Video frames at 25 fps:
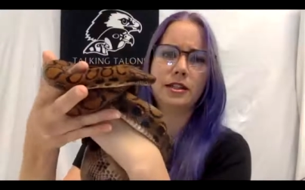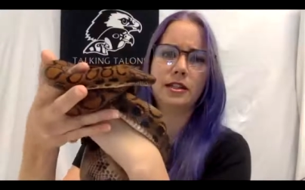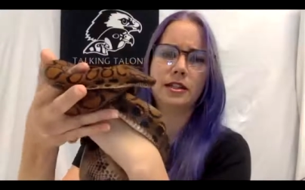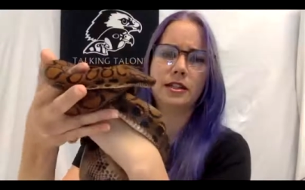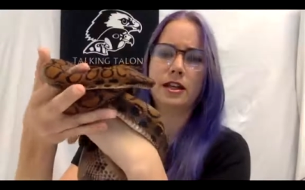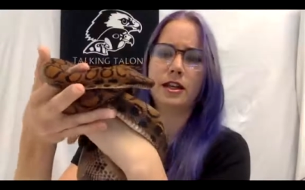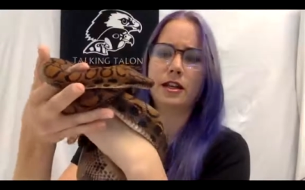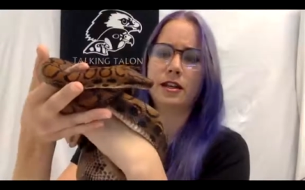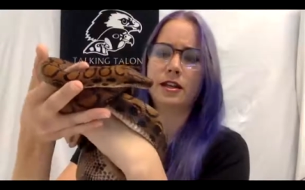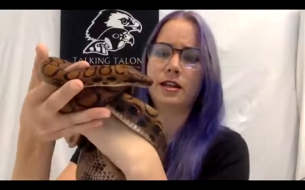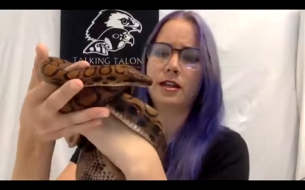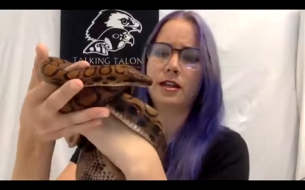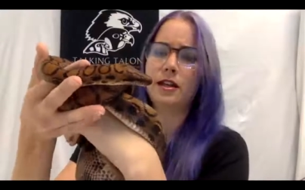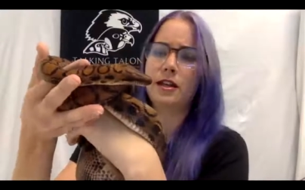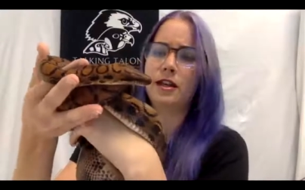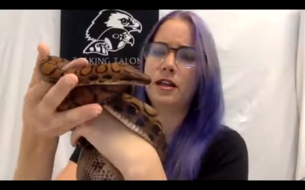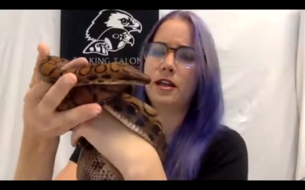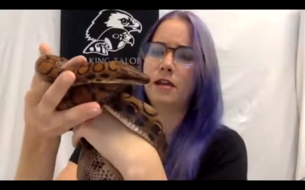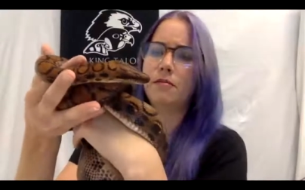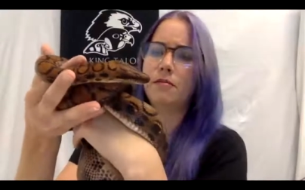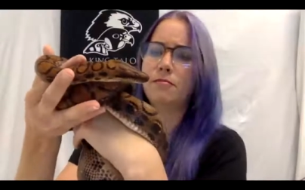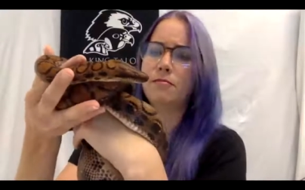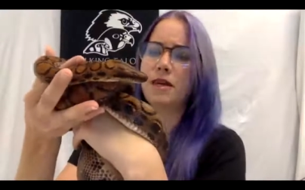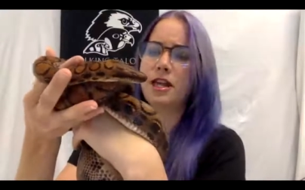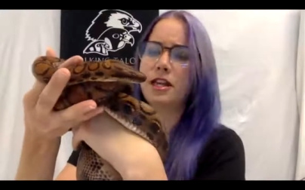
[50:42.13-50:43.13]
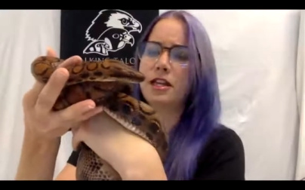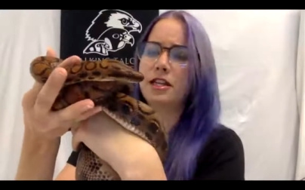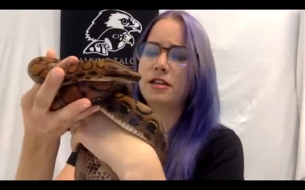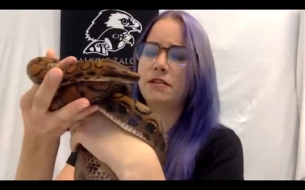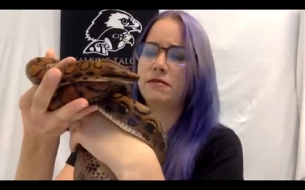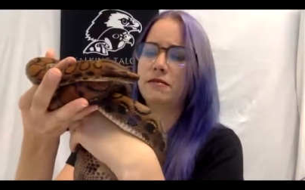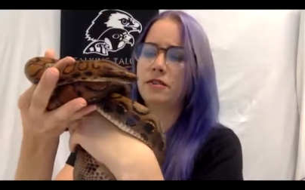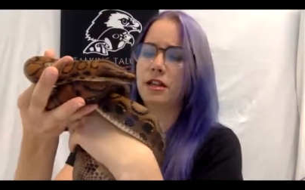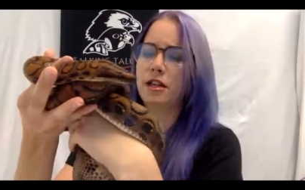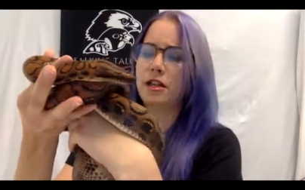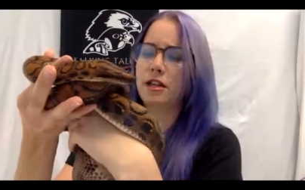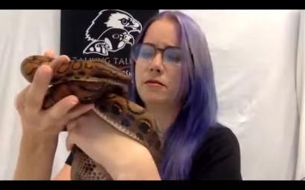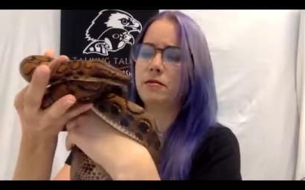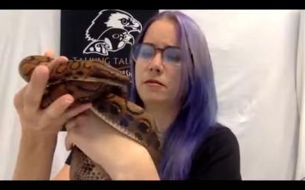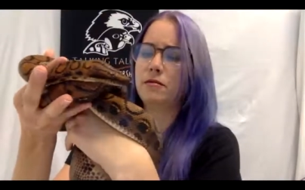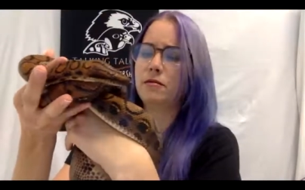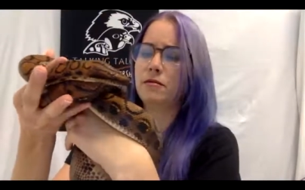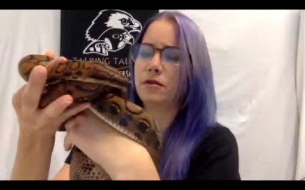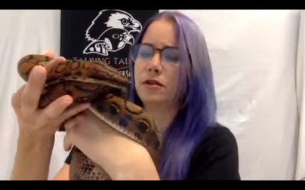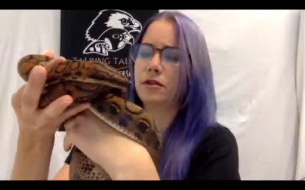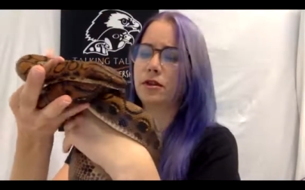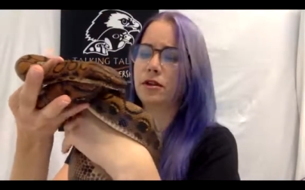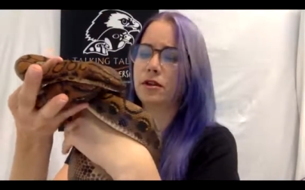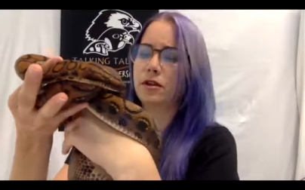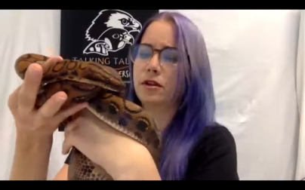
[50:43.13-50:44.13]
And then many of them
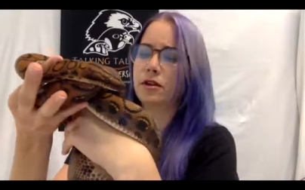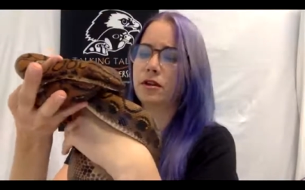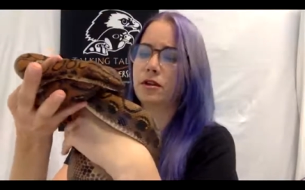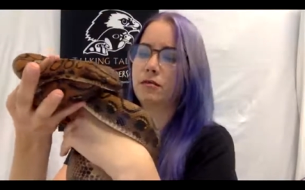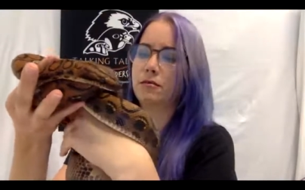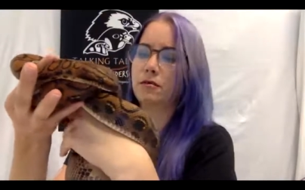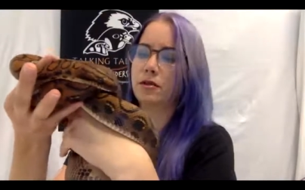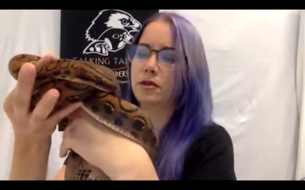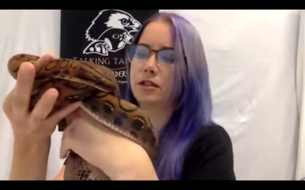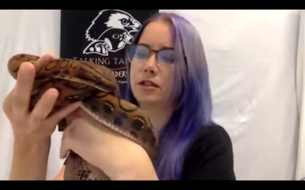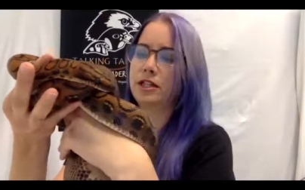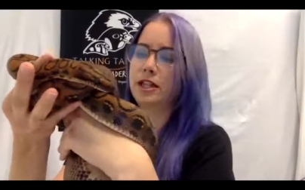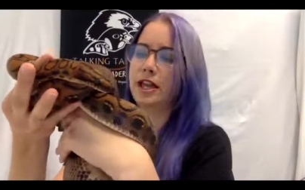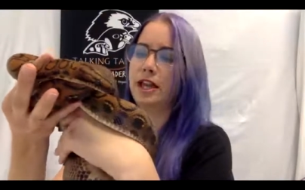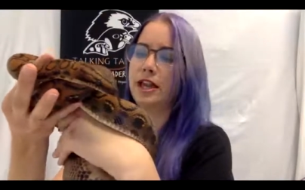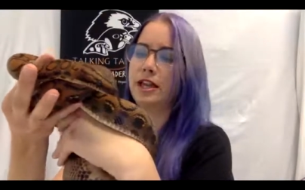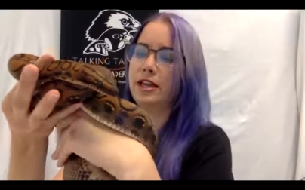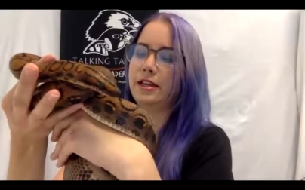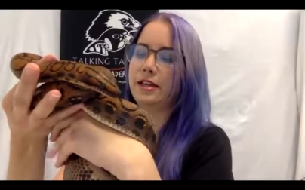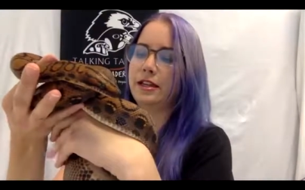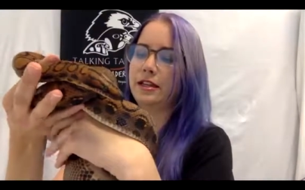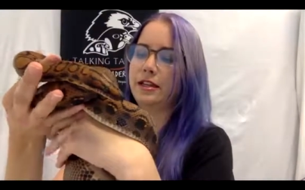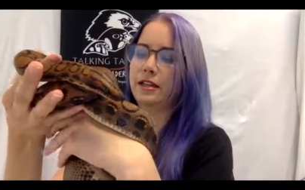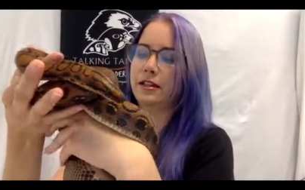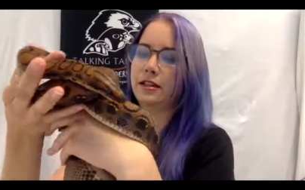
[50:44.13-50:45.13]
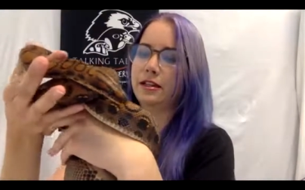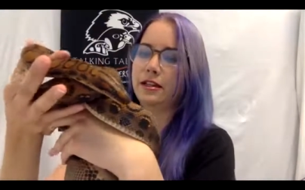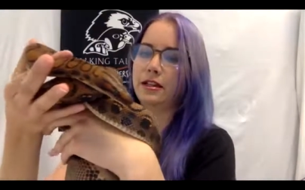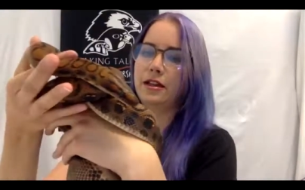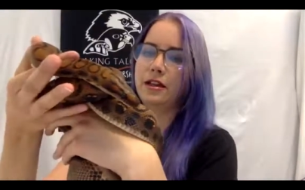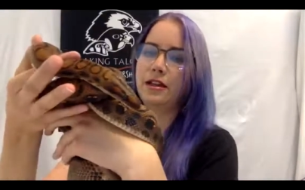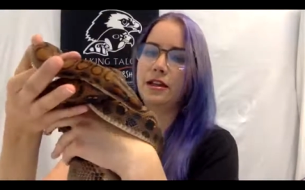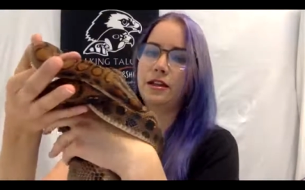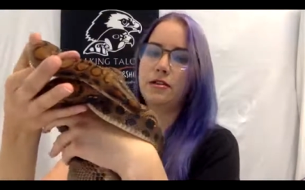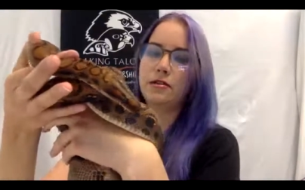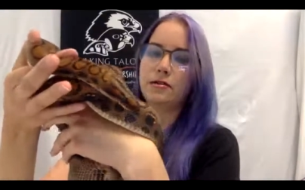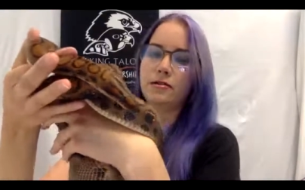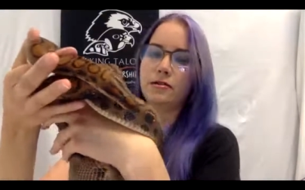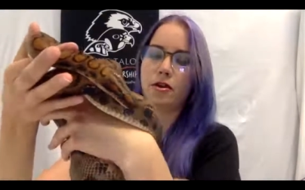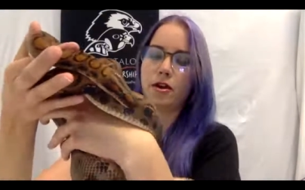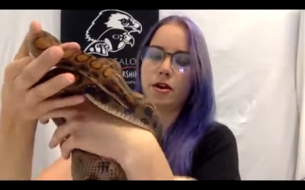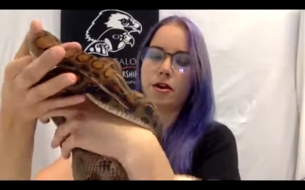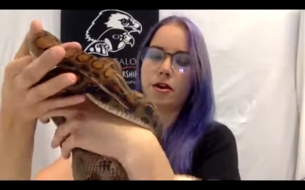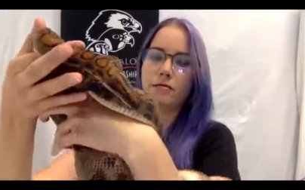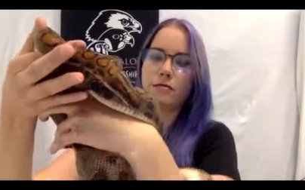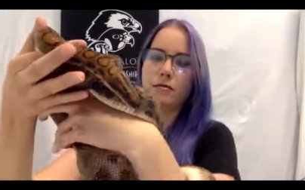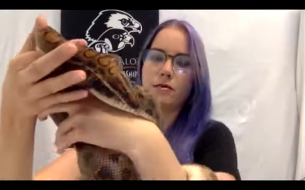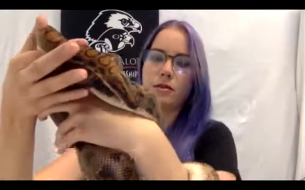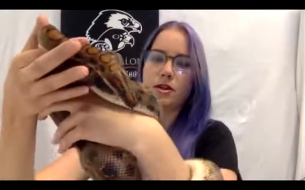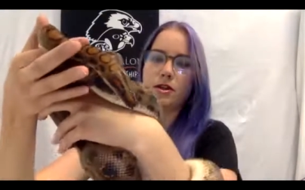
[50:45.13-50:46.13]
were, were taken
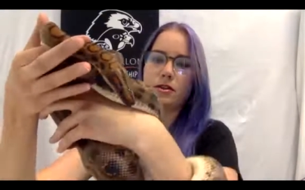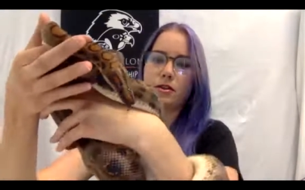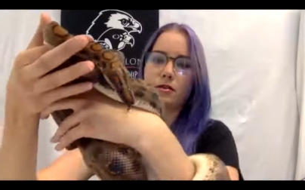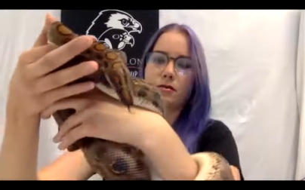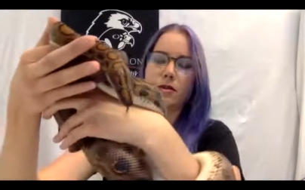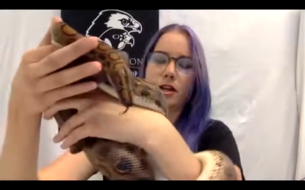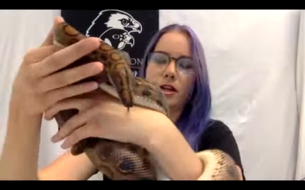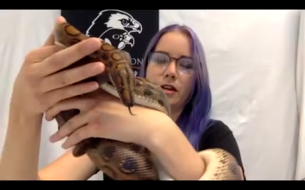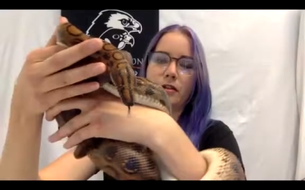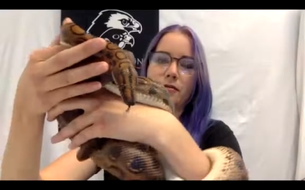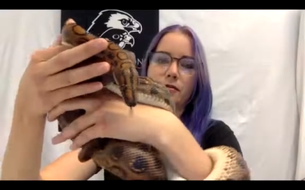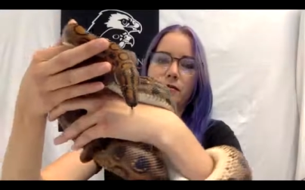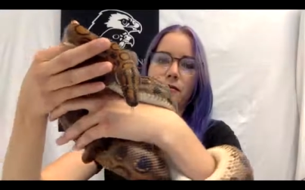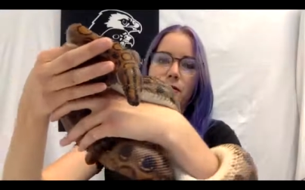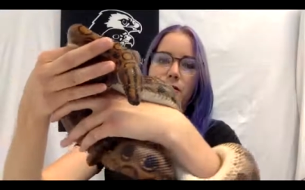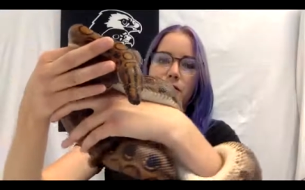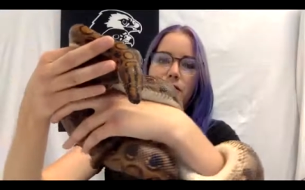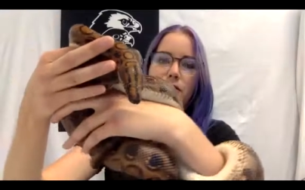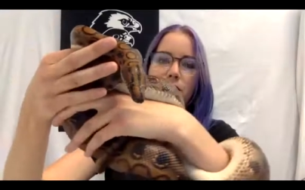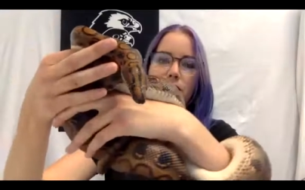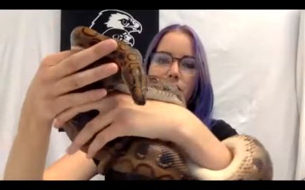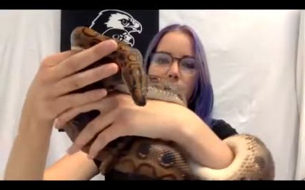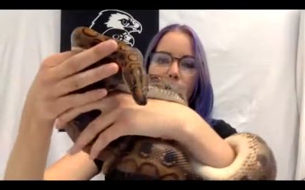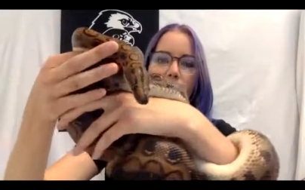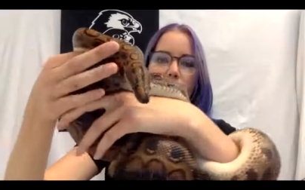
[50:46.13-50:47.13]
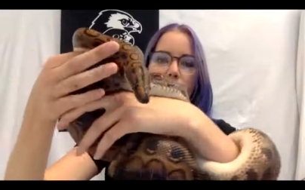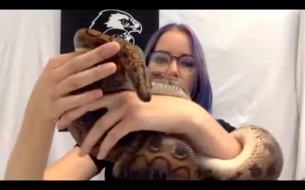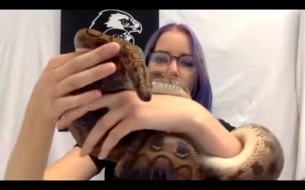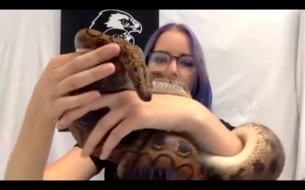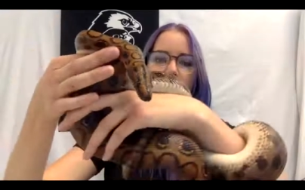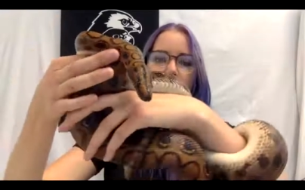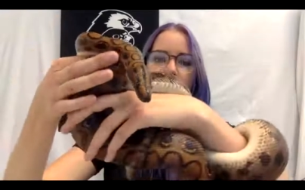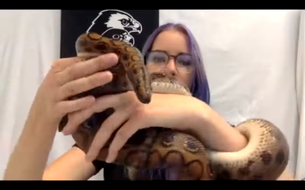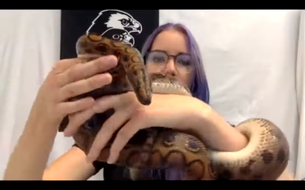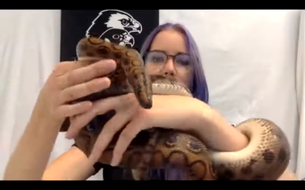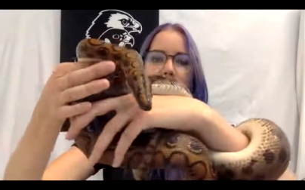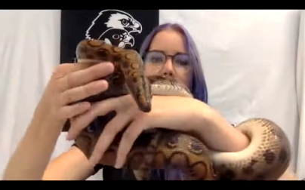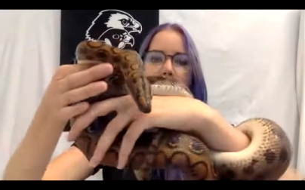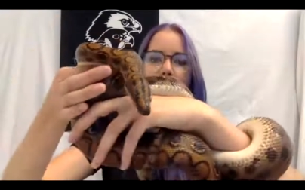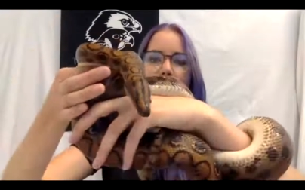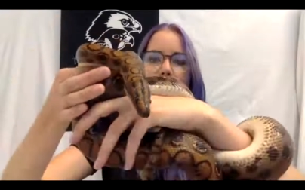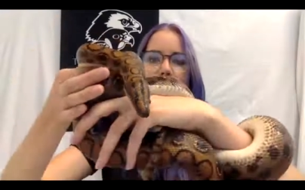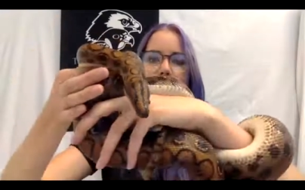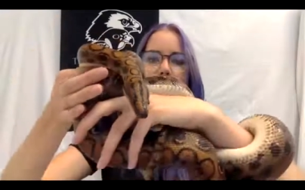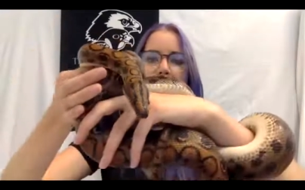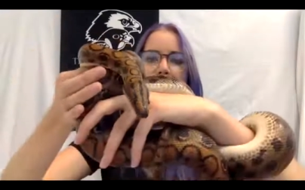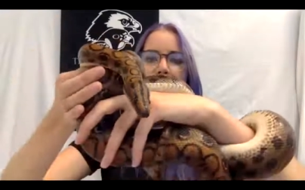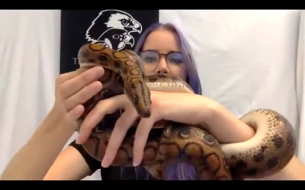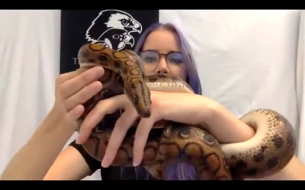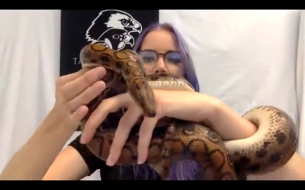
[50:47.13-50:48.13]
from the rainforest, from the
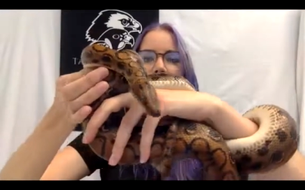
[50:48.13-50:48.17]
wild,